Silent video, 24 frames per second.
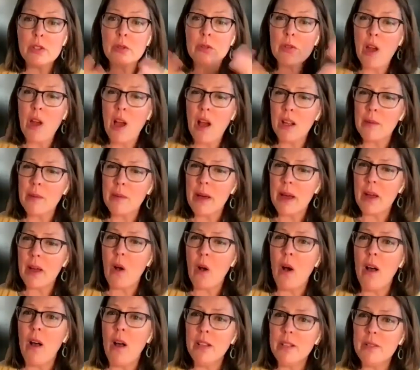So talk about
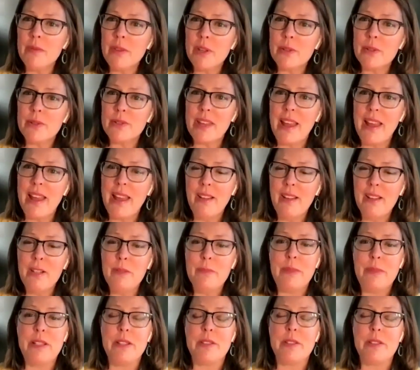all of those
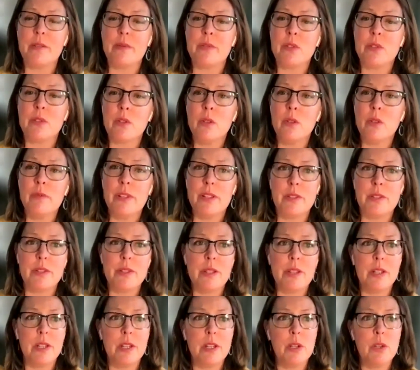elements of service
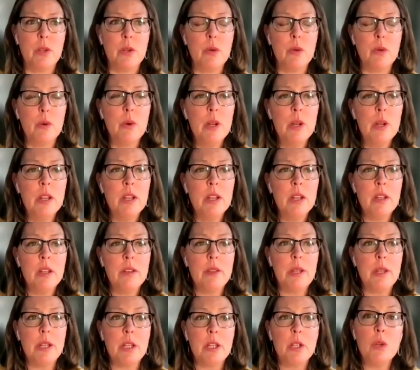that you
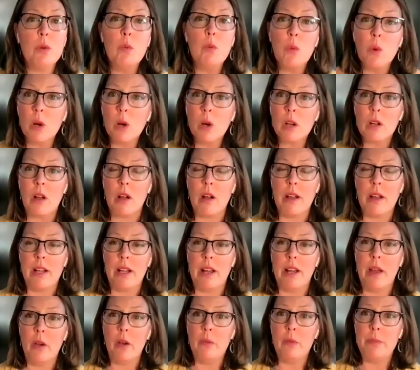work on
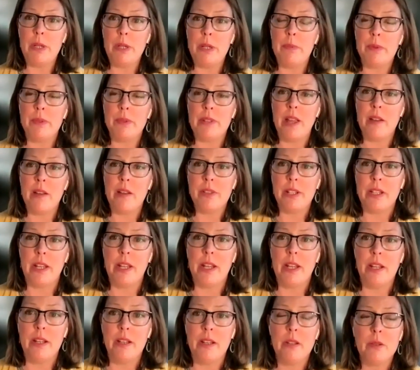and help people
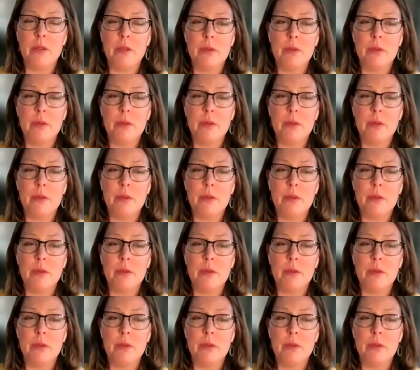navigate.